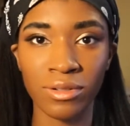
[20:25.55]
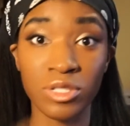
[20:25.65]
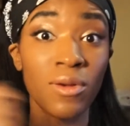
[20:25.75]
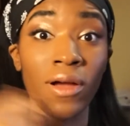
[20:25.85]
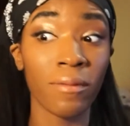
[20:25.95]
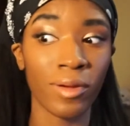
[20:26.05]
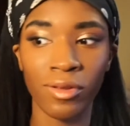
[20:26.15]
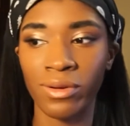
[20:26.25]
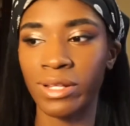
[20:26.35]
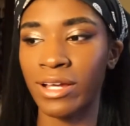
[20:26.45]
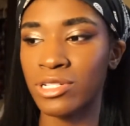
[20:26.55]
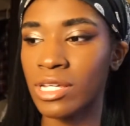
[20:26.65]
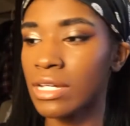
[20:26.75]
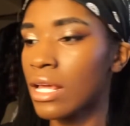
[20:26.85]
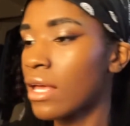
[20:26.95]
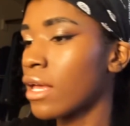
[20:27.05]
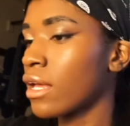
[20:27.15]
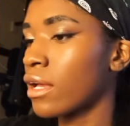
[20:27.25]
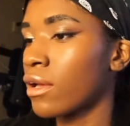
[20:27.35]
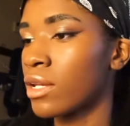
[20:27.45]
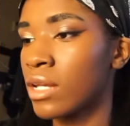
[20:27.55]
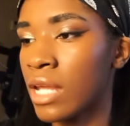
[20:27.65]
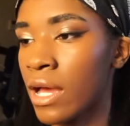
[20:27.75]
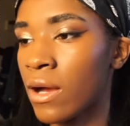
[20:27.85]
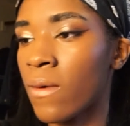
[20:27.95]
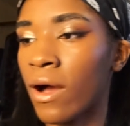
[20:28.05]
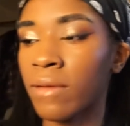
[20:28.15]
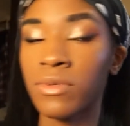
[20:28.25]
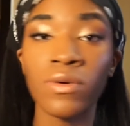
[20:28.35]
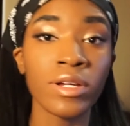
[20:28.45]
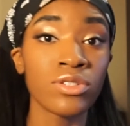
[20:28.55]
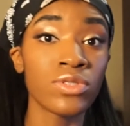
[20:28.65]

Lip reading: or smoke out my lower lash line. Now I'm going to